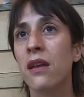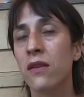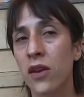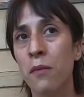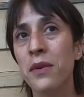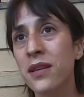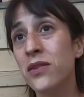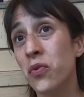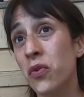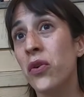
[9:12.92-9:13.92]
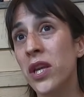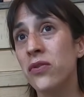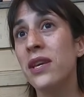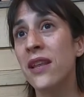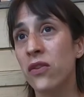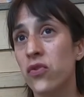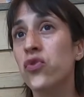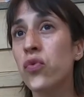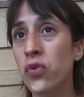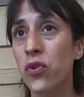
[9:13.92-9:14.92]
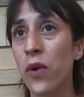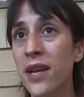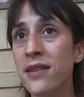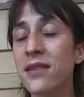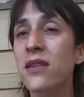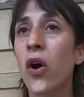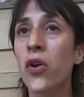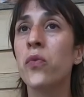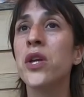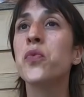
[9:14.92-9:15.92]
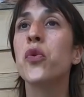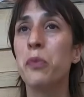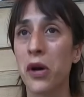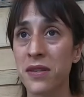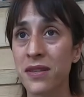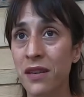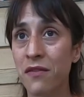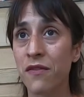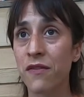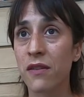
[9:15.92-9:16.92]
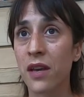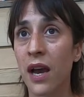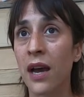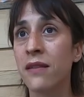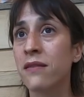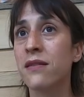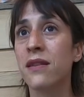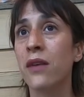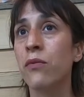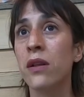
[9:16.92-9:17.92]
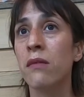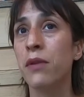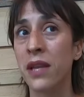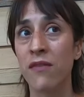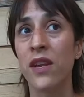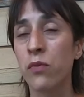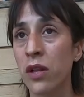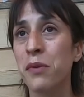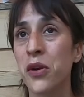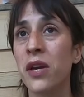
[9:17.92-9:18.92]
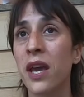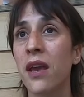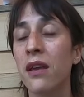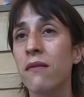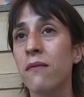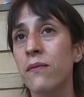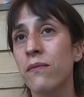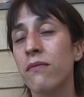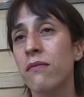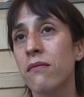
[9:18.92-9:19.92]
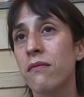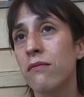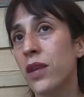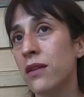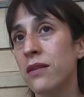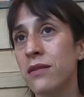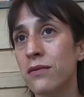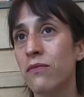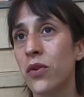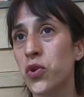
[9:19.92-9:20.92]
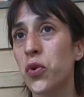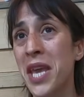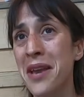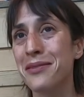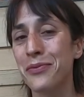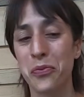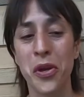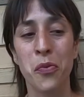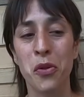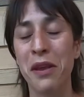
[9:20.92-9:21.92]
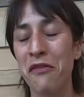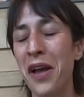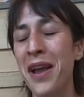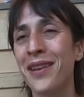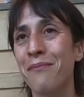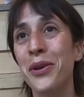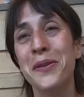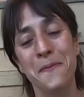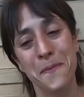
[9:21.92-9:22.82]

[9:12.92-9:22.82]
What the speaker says: the companies who are going to get through the crisis are the ones who are positive. And they will believe it will be okay. That is... So yes, we will be fine, but